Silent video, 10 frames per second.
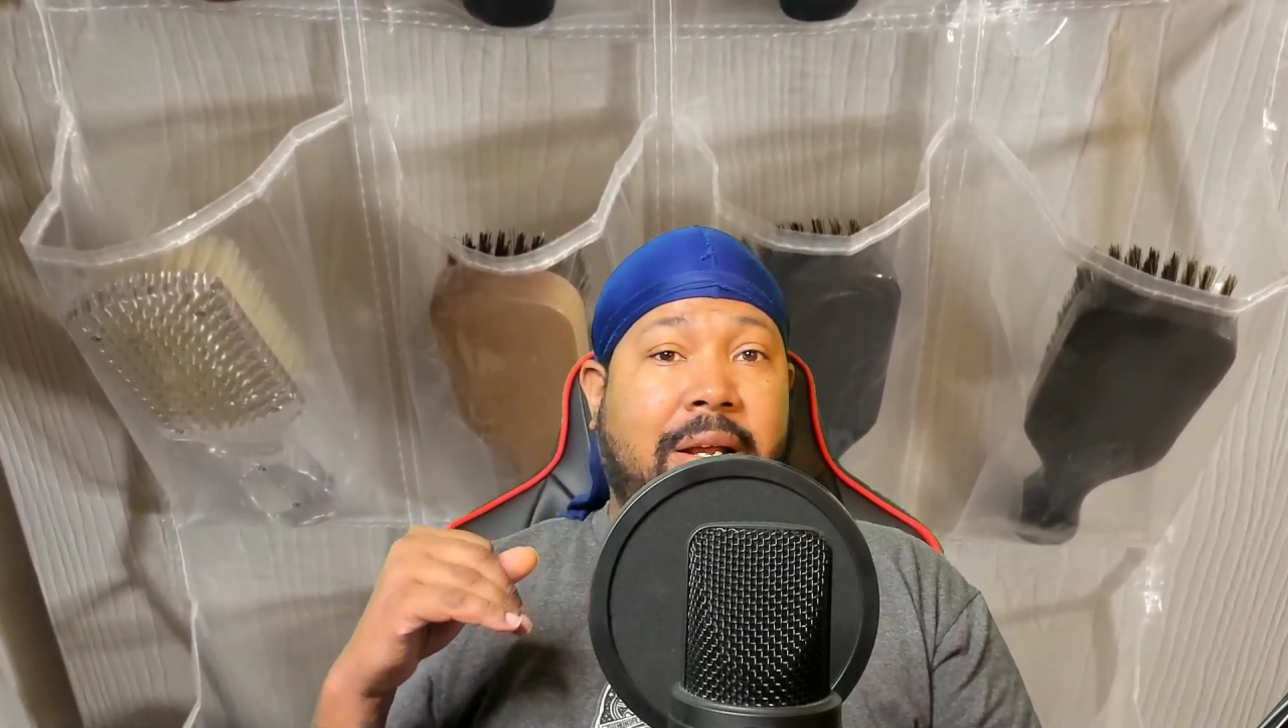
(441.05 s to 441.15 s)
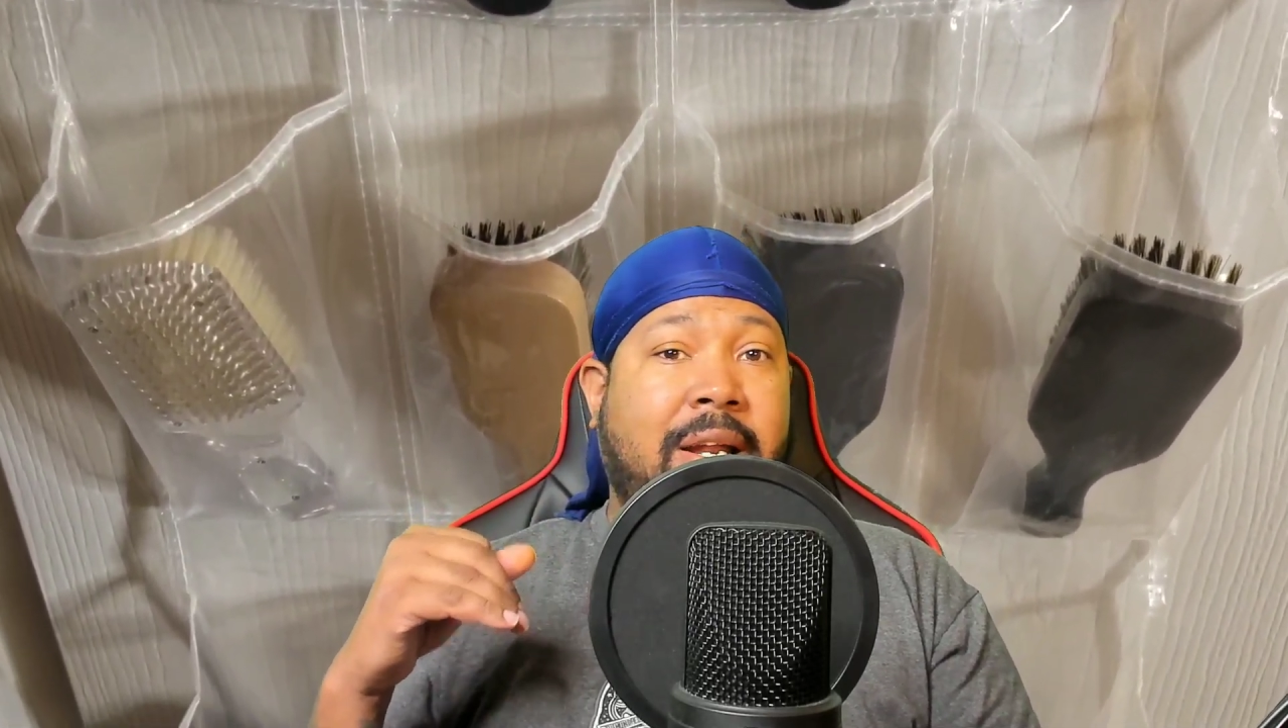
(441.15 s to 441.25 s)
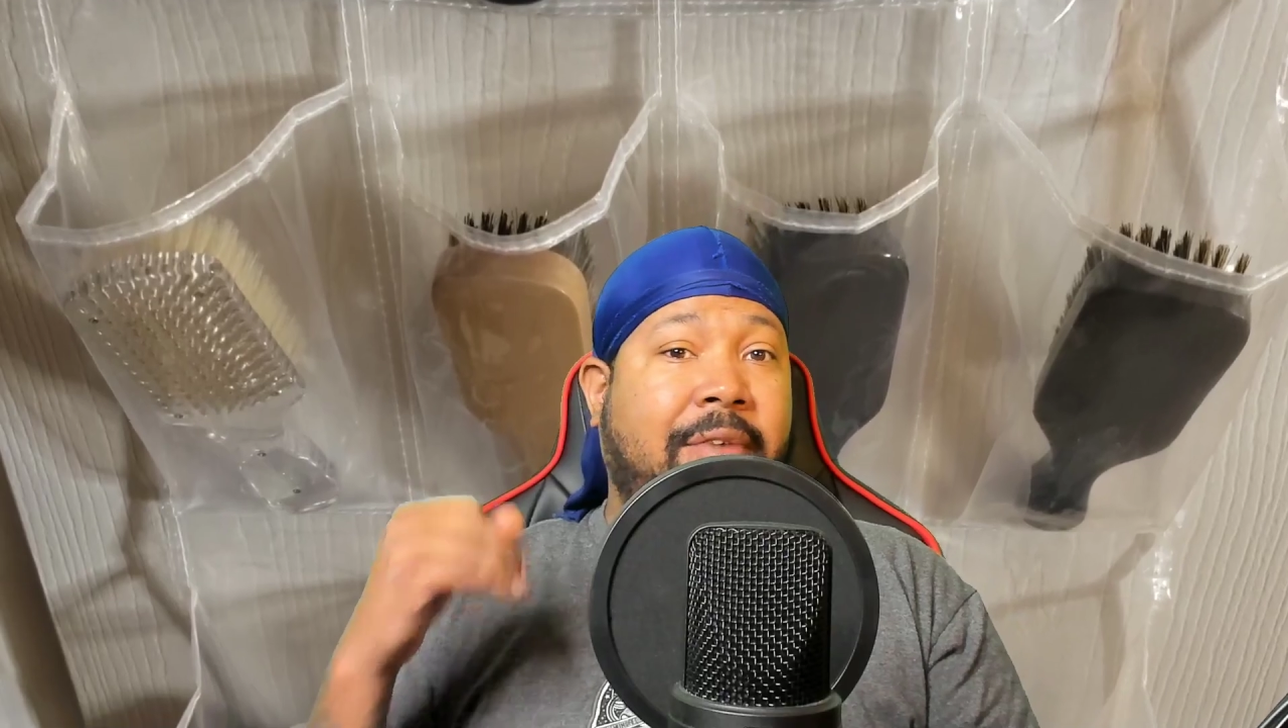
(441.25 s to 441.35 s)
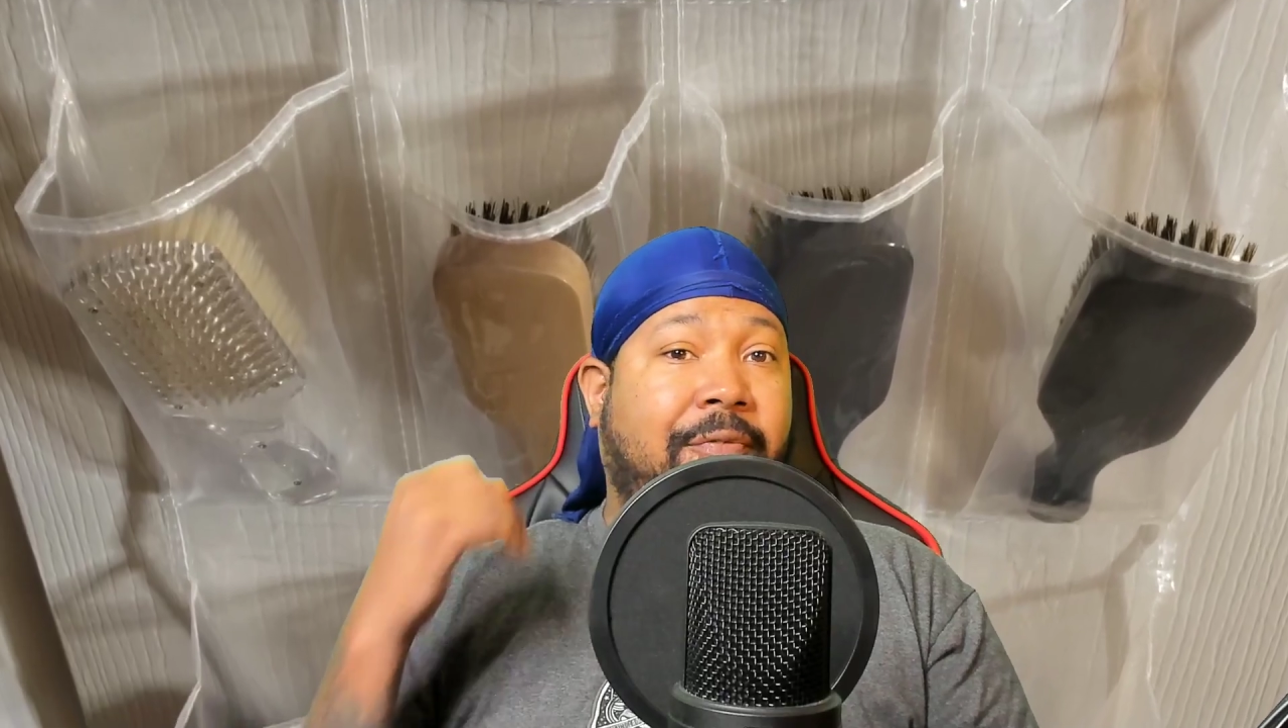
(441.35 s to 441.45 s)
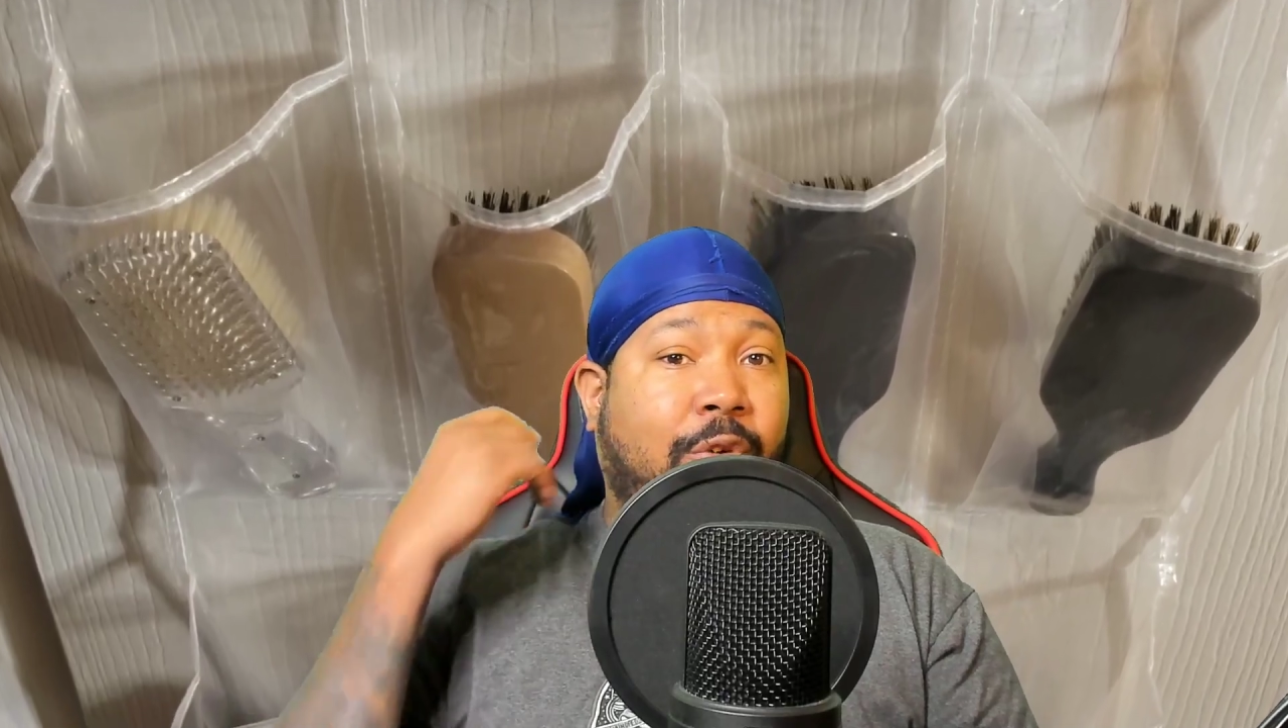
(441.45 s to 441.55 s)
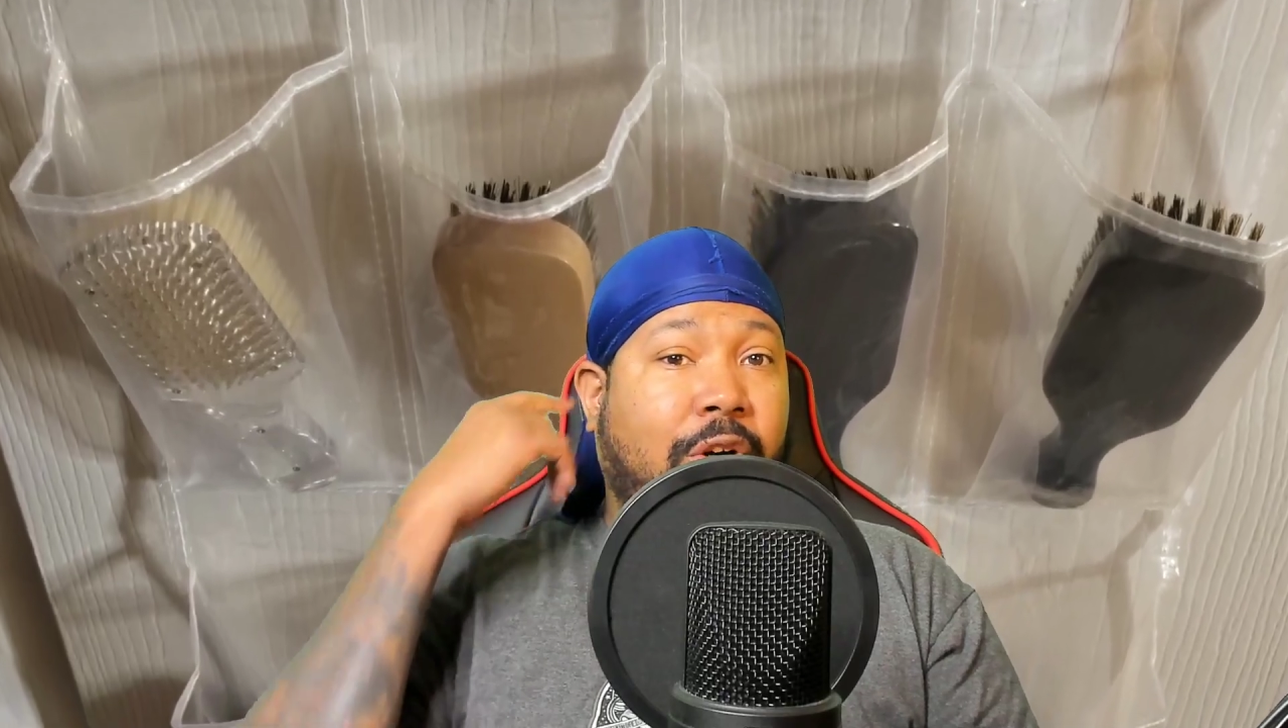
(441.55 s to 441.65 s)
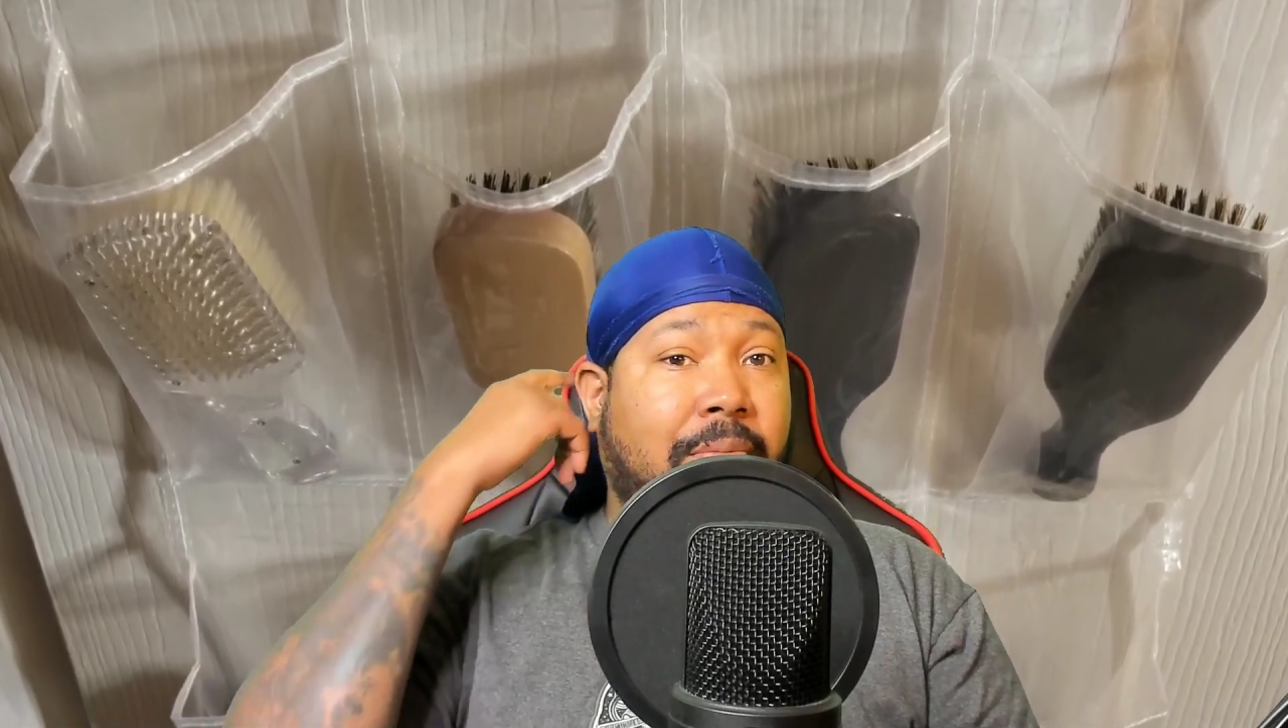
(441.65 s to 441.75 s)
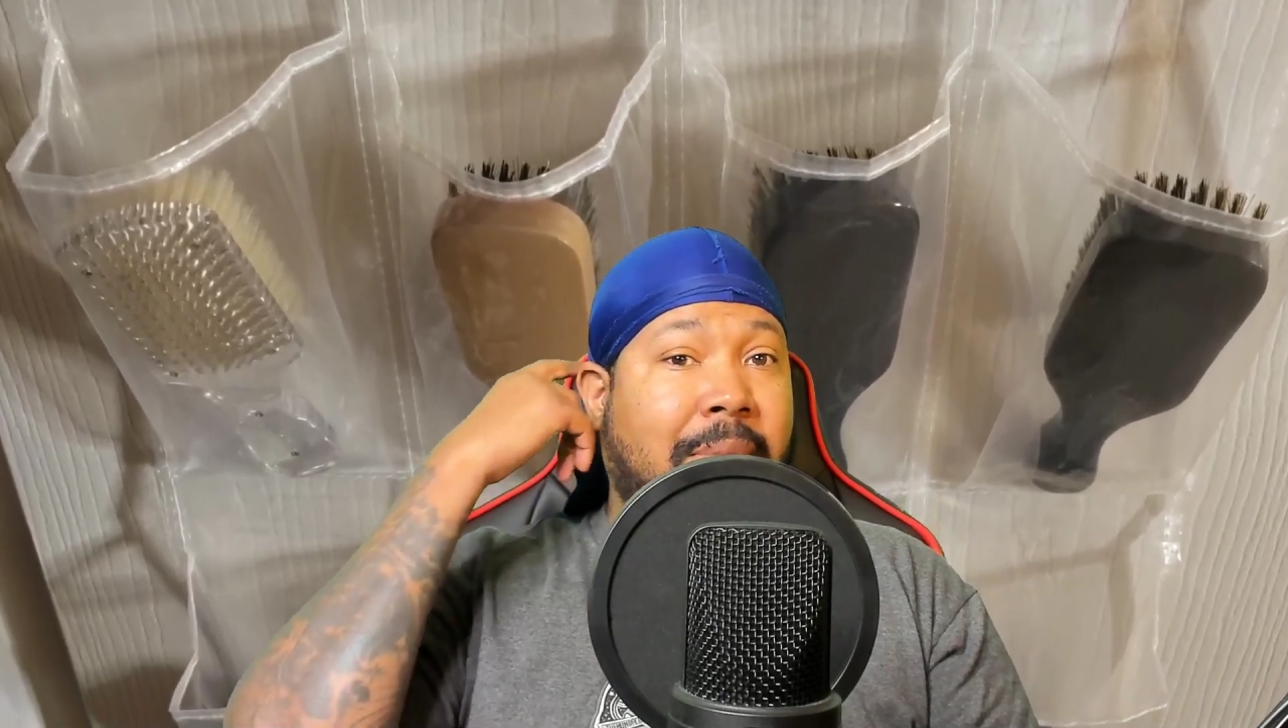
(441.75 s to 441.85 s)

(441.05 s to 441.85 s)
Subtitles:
and that fork